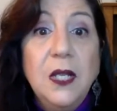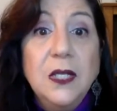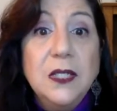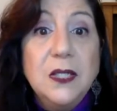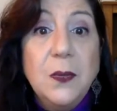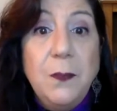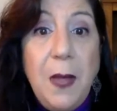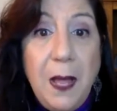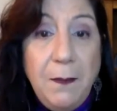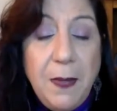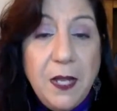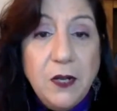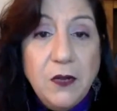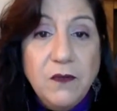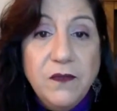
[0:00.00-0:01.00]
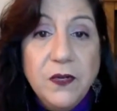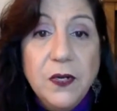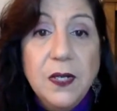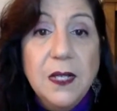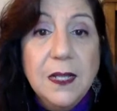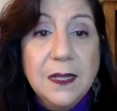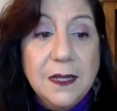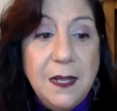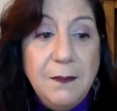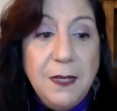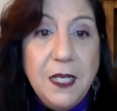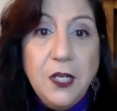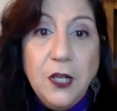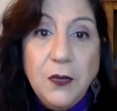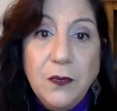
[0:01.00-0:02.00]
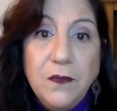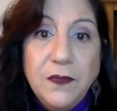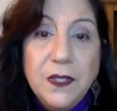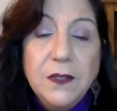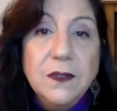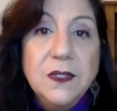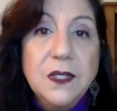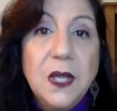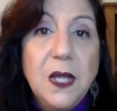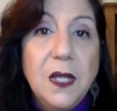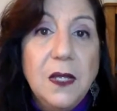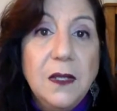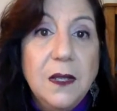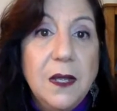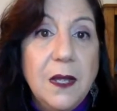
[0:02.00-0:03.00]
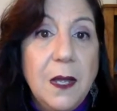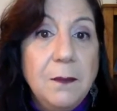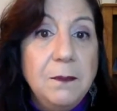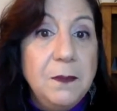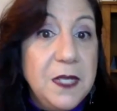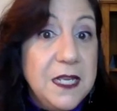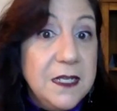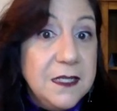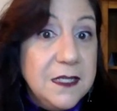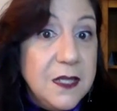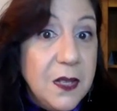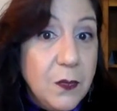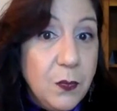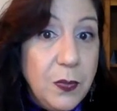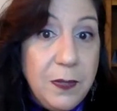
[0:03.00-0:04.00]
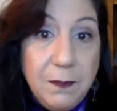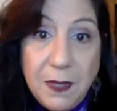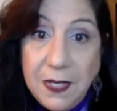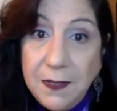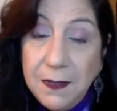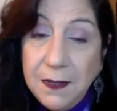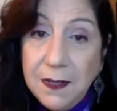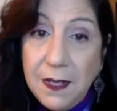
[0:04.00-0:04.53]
So pop on over. Let me know if there's a piece that we might